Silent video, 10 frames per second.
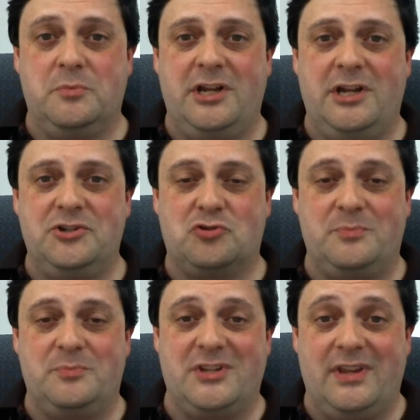your
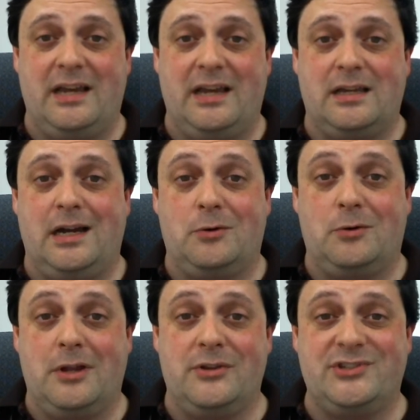manuscript to that guy
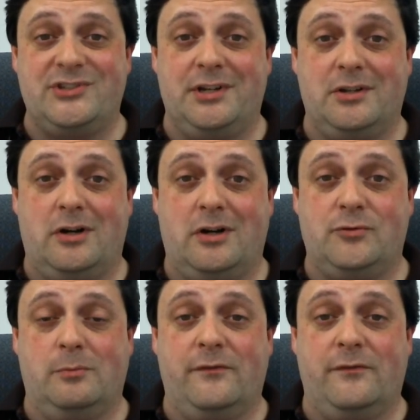rather than sending it off
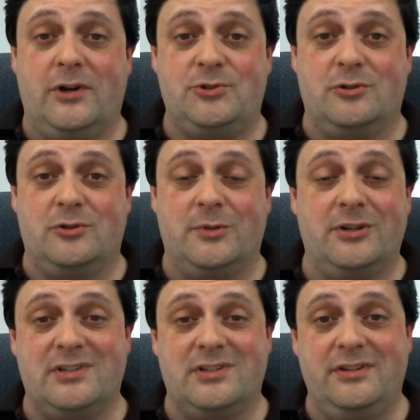to a professional,
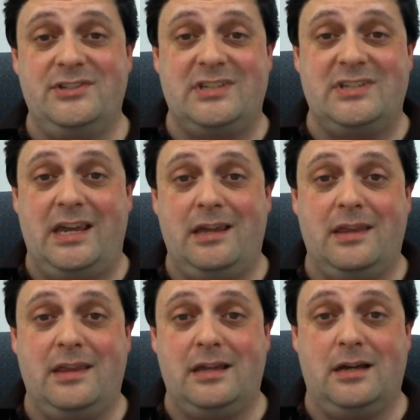because at least
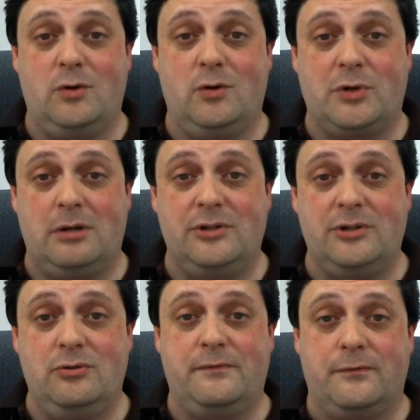A, that guy will
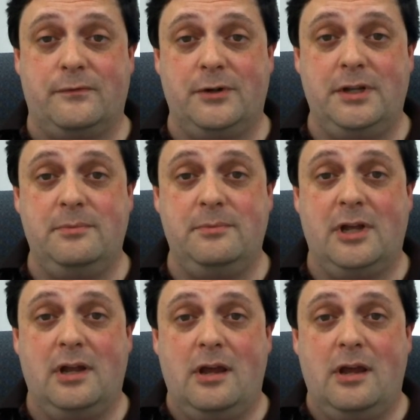probably do it for free,